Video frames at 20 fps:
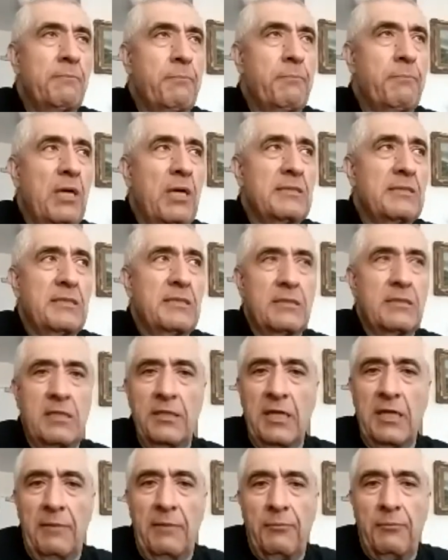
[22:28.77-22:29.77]
process can
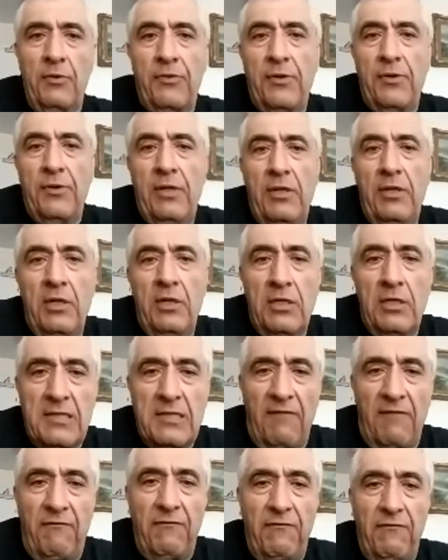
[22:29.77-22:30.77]
take up to three years
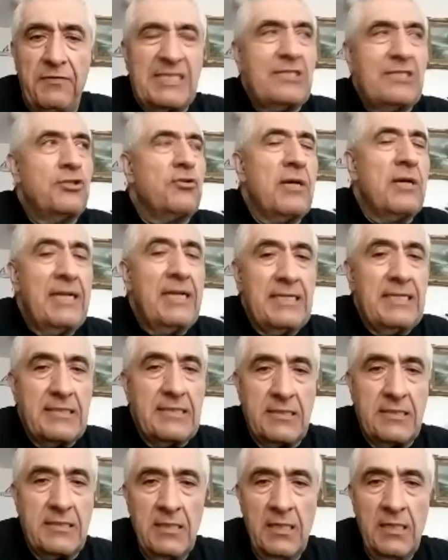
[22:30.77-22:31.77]
of
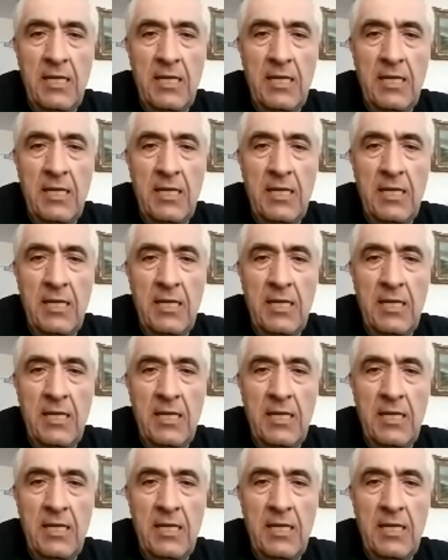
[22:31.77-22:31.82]
stress.